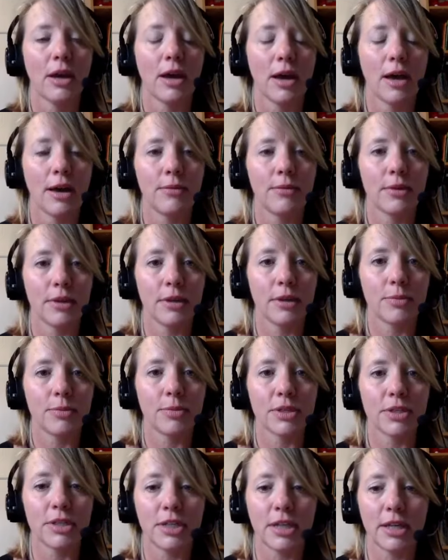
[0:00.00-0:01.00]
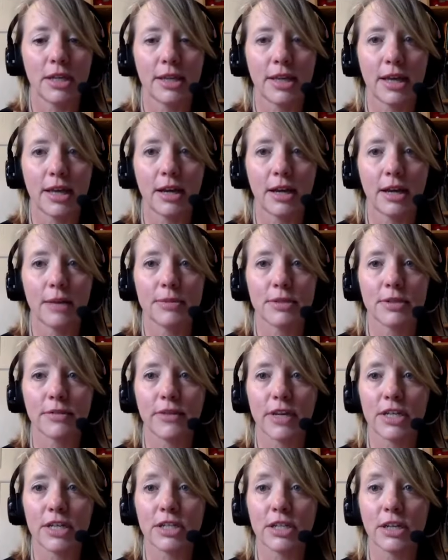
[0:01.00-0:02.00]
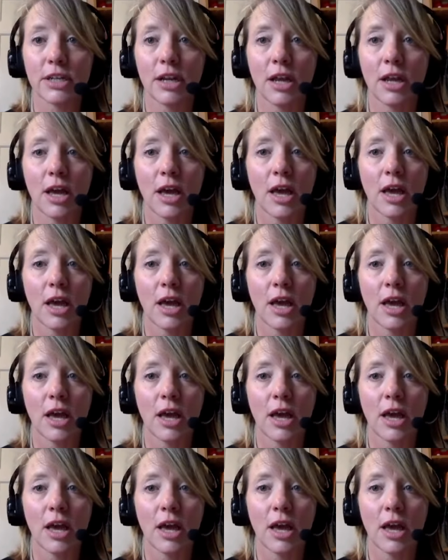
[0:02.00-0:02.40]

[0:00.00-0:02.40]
I really appreciate that observation.